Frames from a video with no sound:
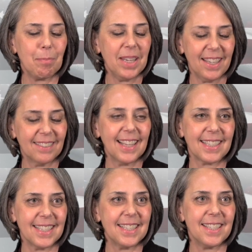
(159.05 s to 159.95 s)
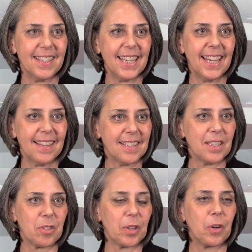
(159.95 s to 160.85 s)
being elected to the 8th
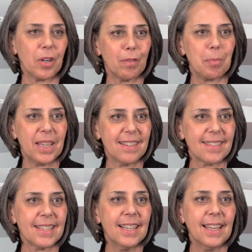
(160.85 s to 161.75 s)
District Court of Appeals.